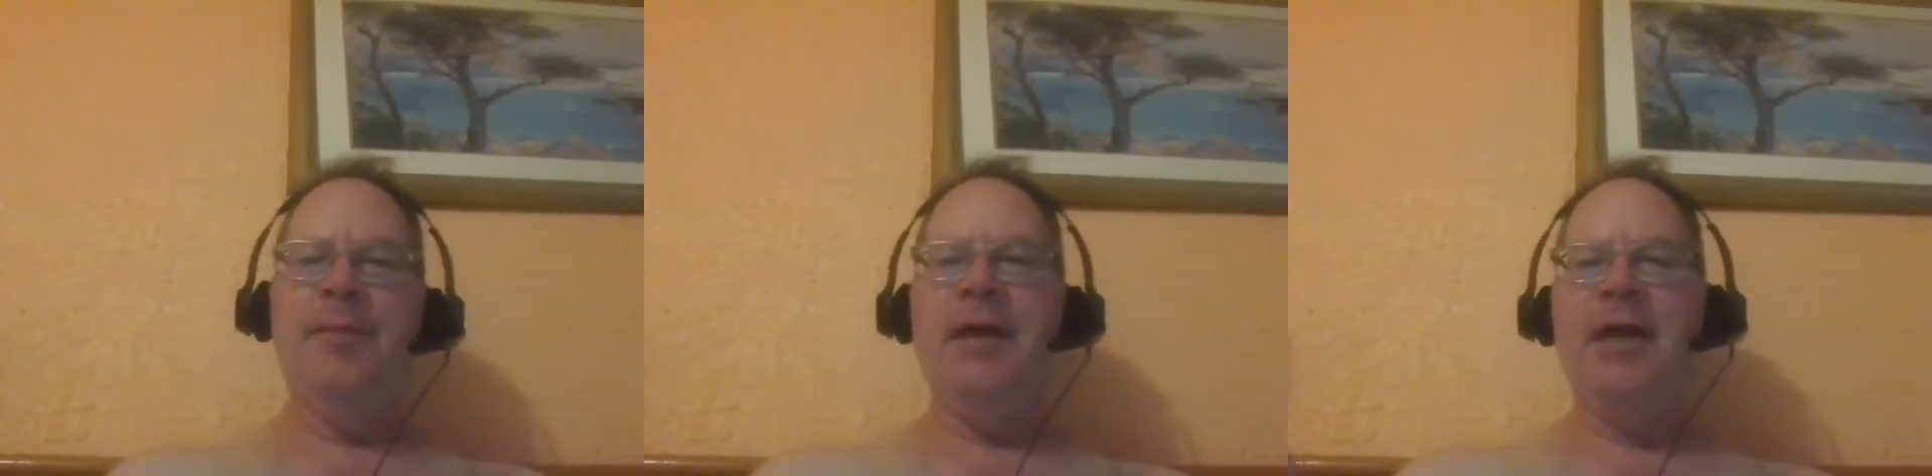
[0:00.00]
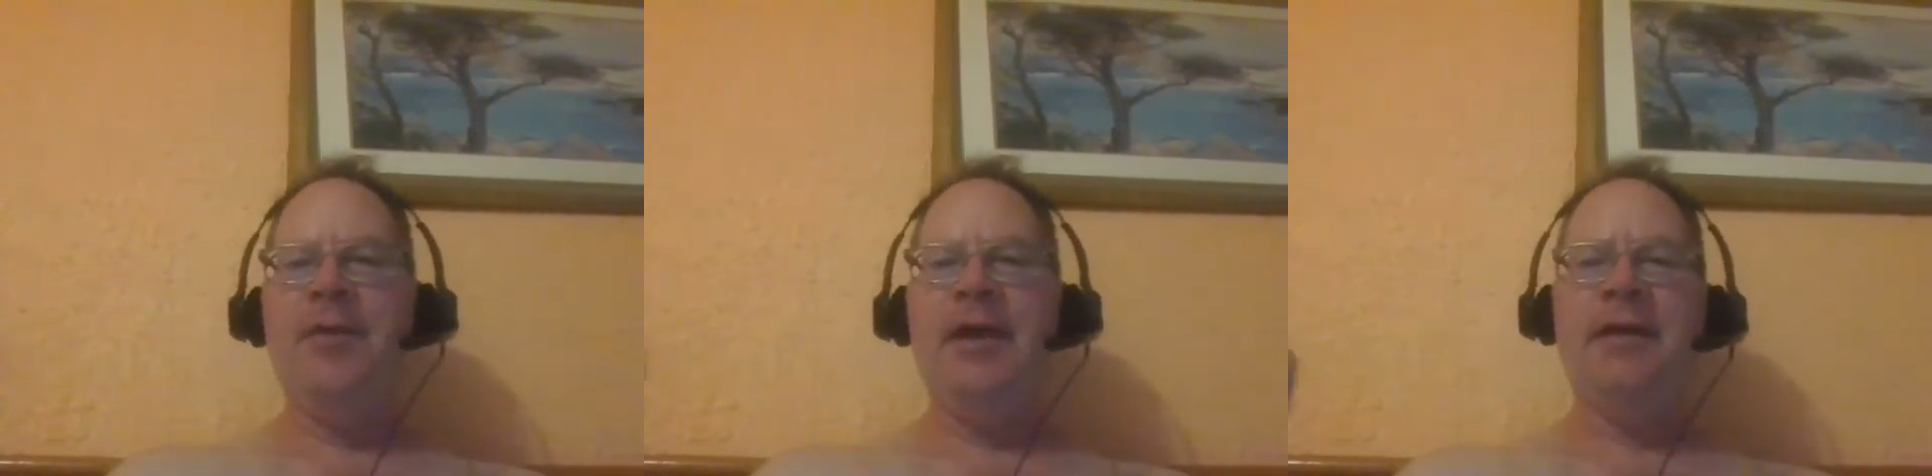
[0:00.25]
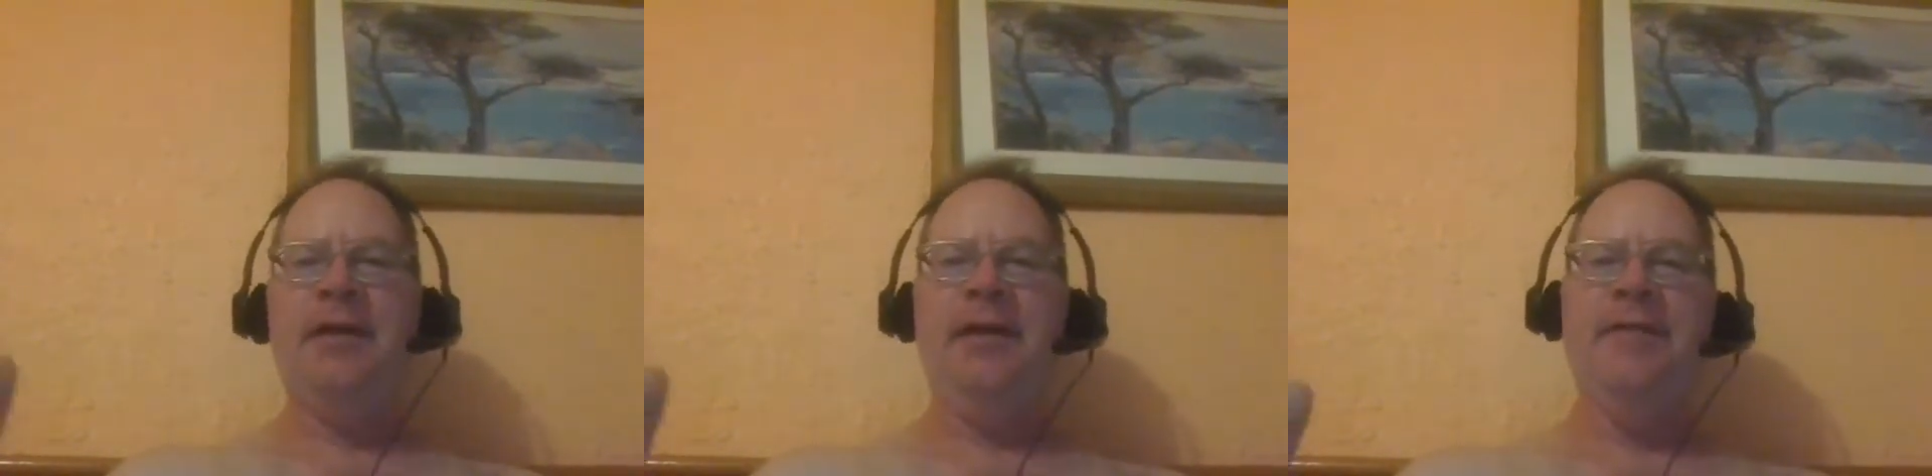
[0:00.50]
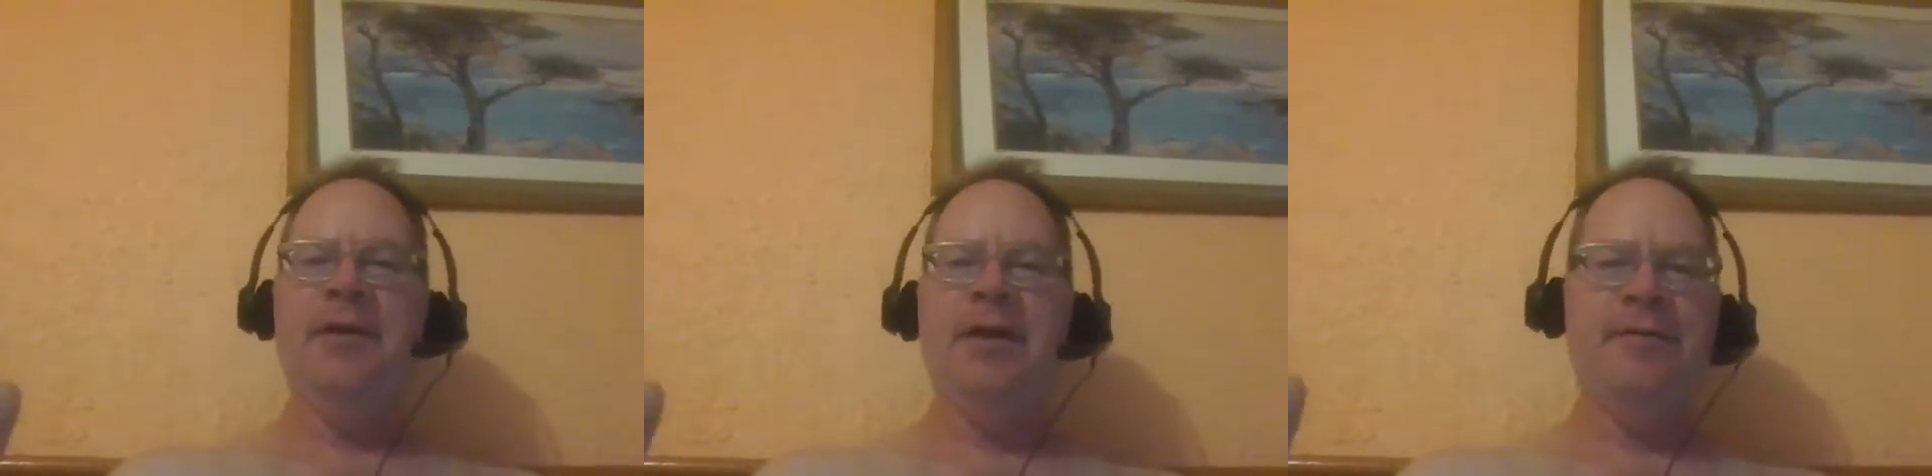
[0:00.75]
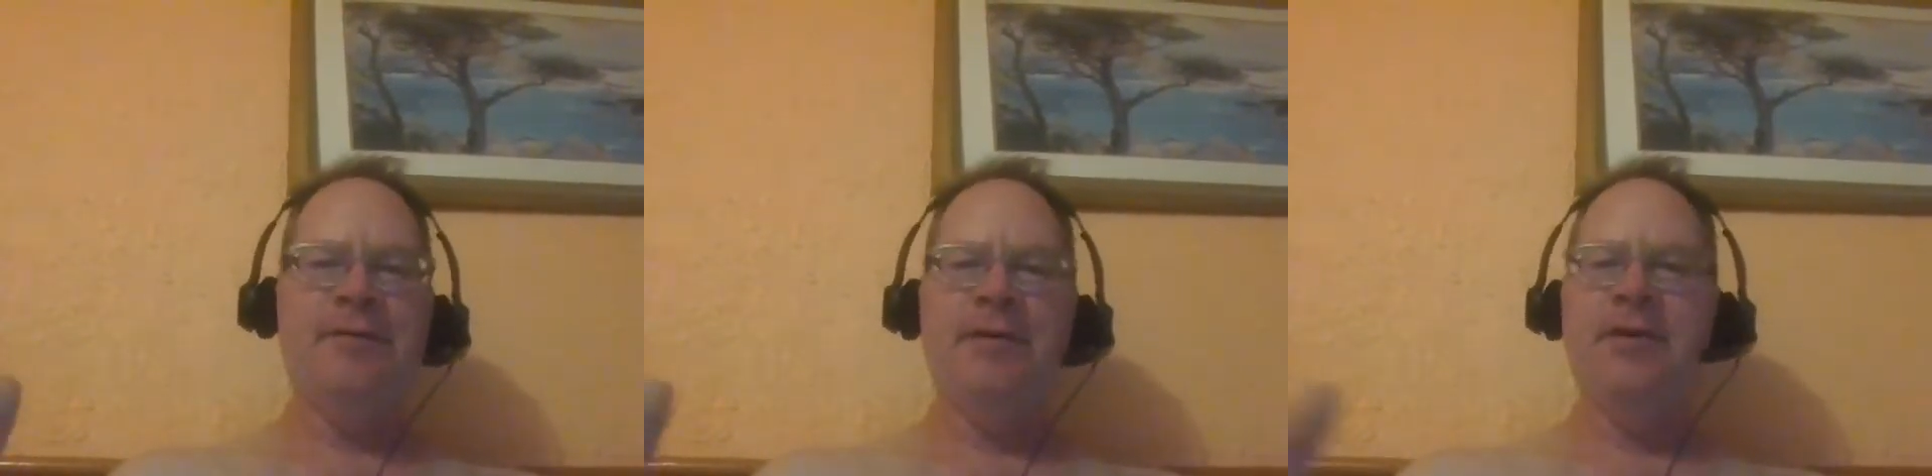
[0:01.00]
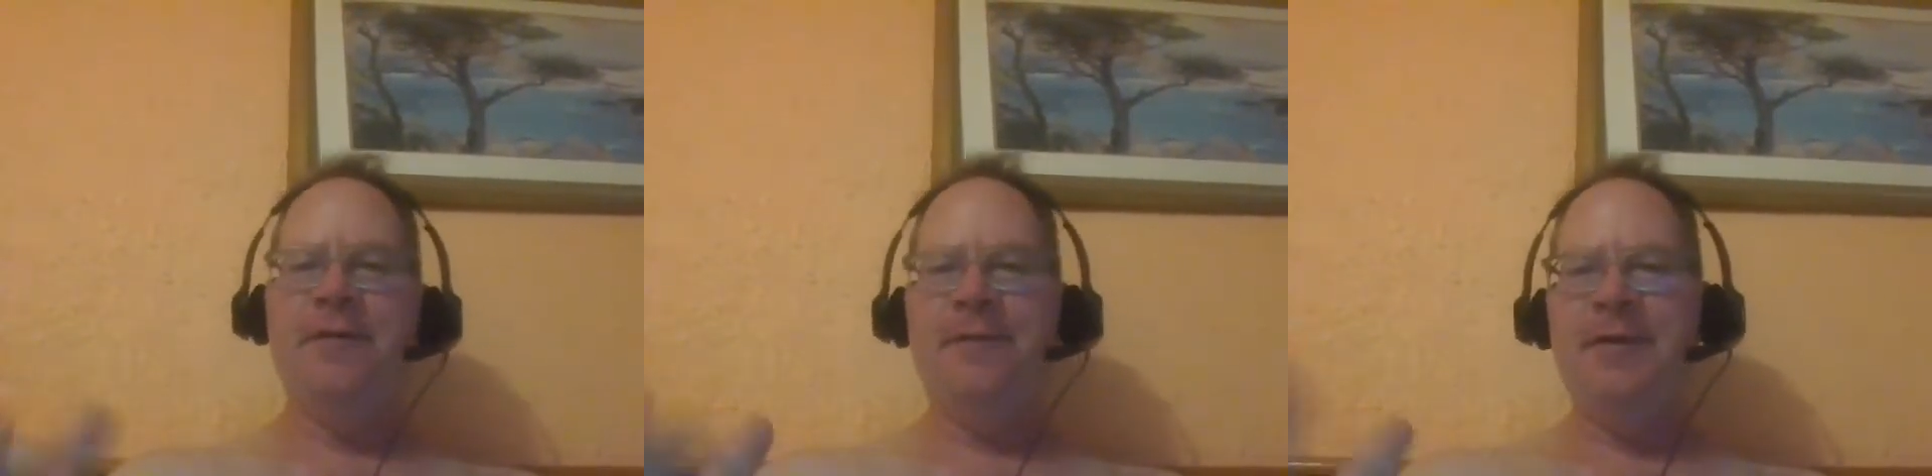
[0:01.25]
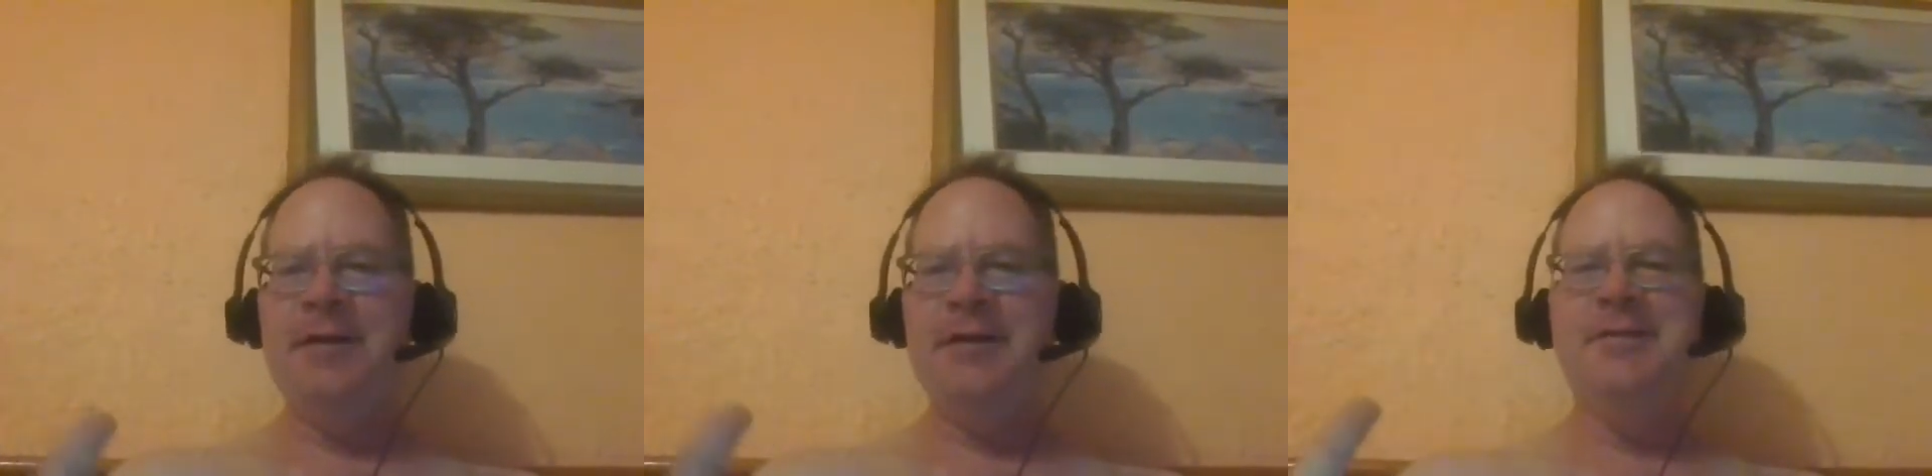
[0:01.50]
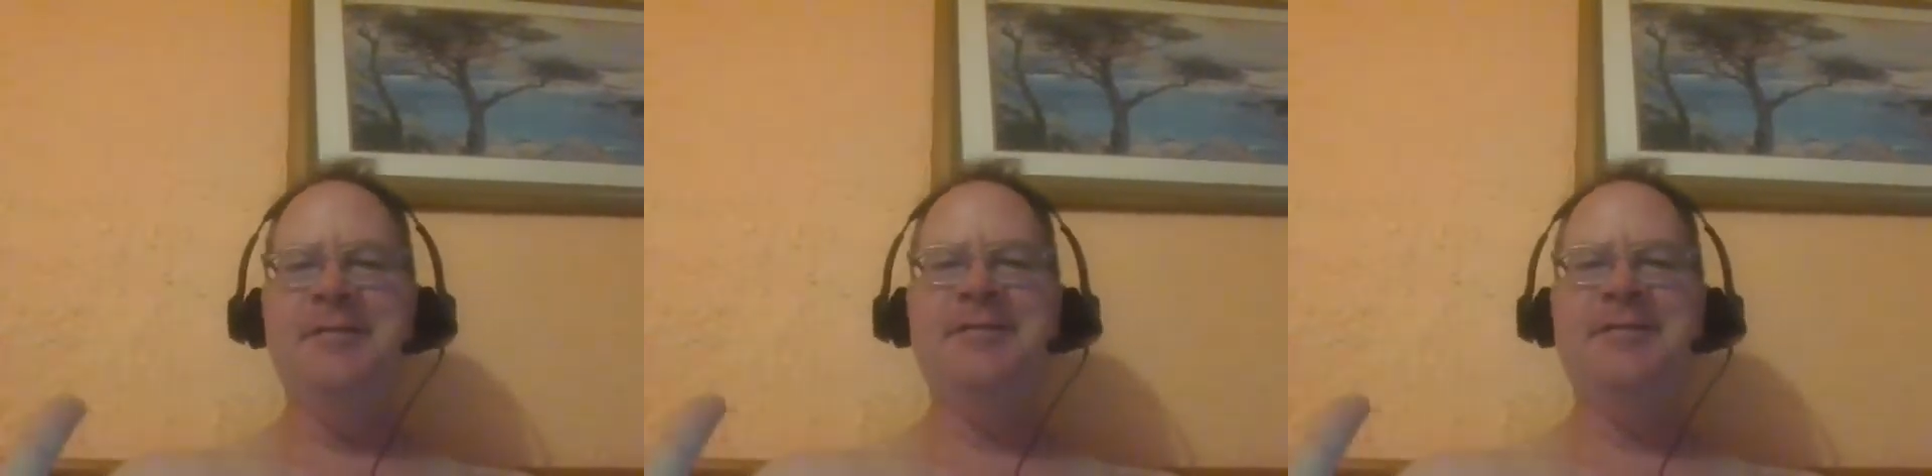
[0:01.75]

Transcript: backpack and leave the country, you're free to do